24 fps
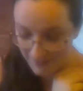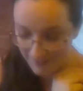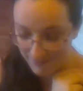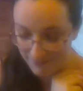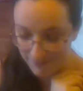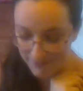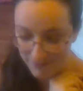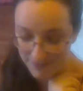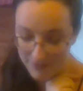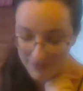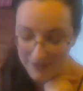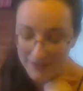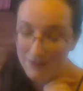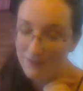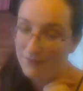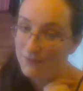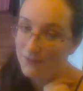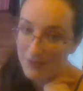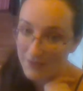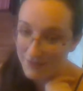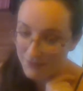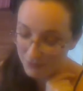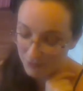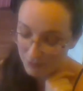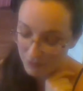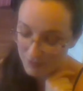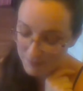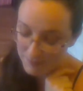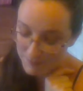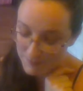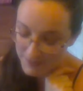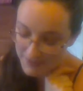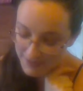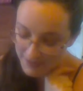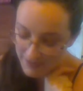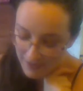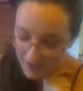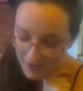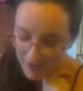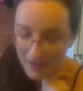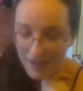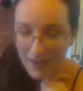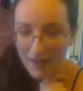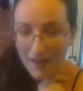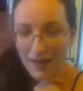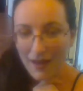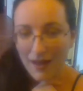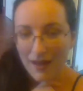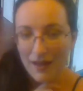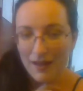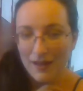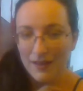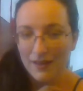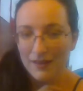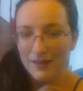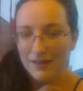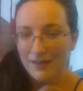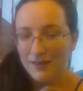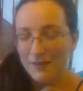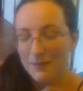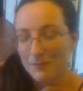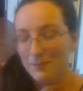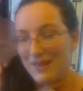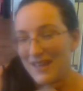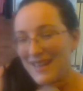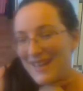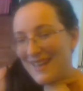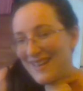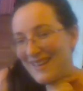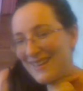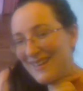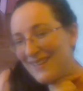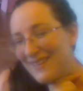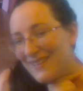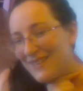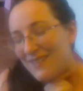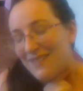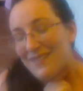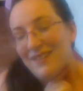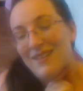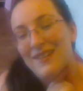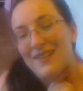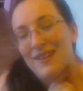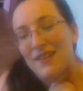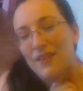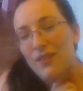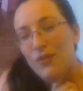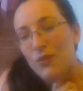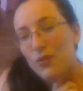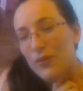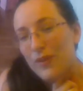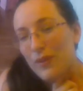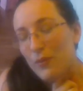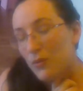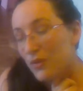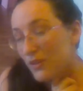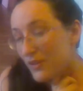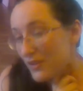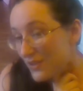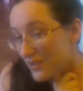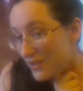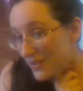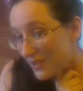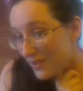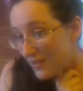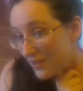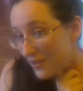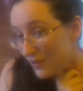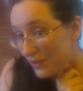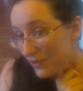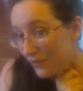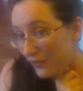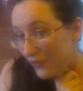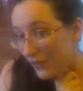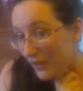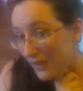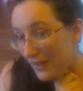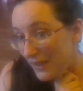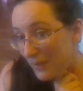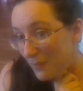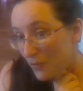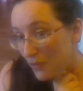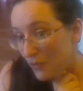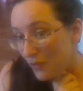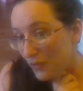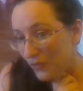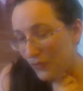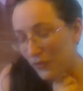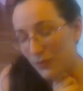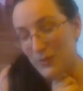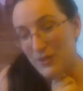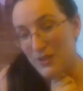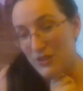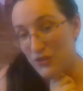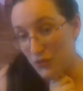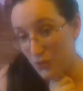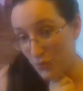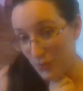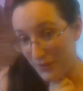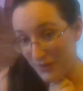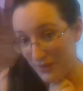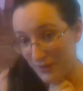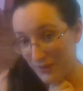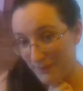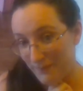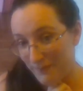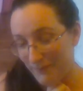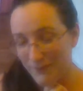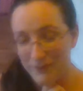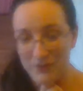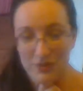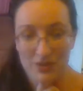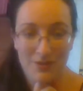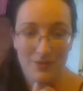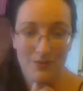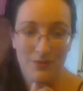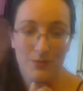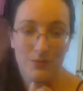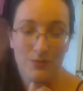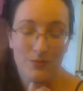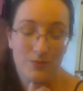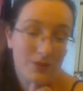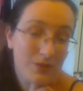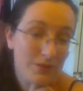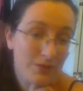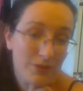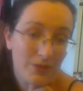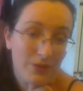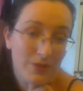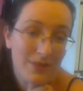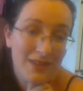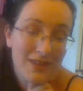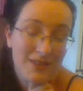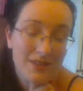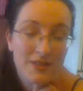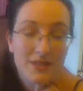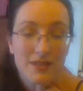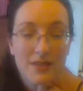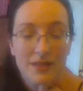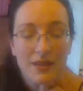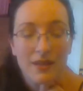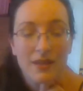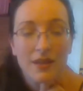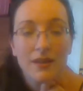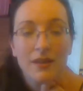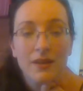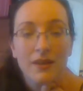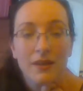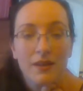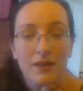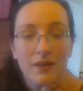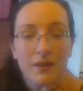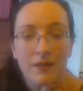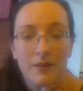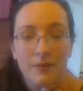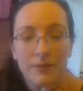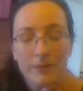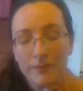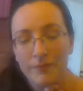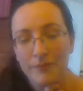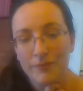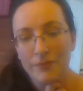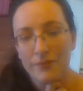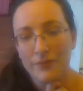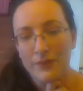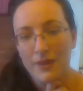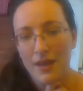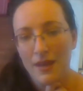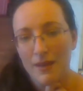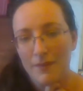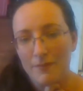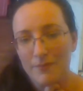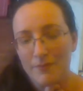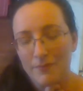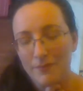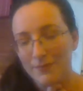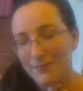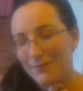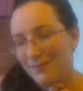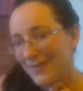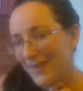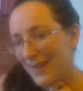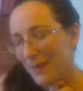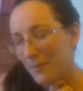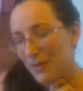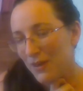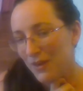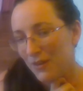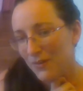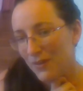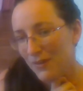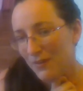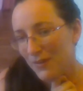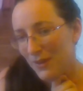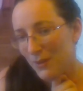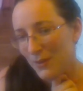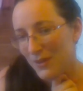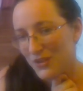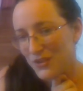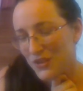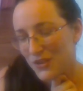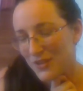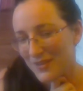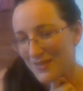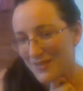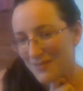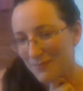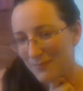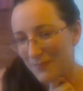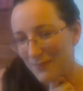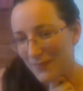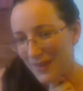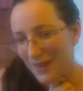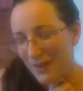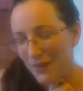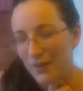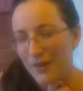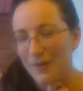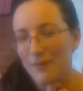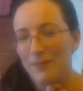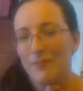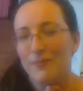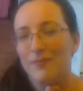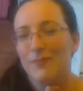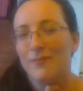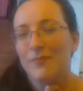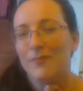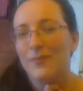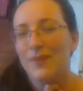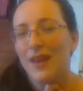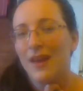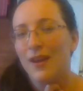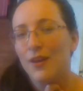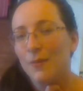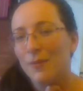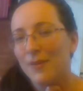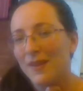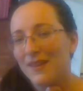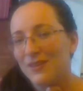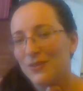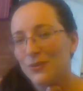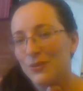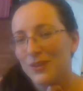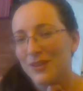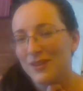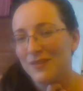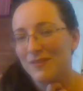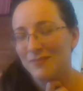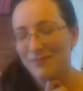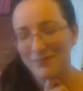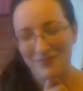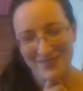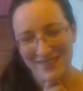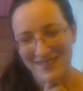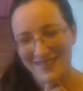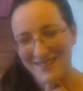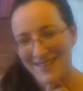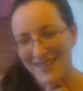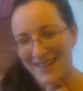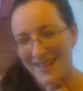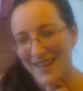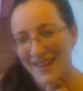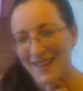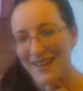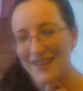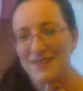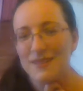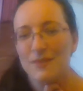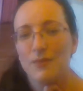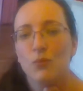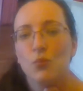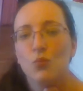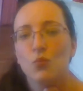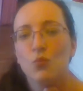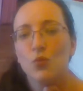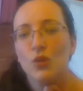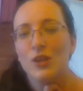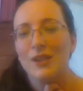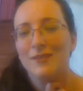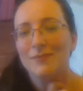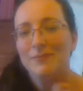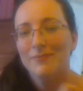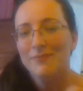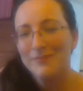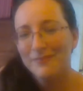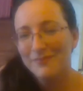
have the vice grips, and I thought they weren't useful anymore, so I destroyed them. So don't do that. Yeah, let me know if you have any questions. All right, I hope that's all good. Take care, guys. Mwah.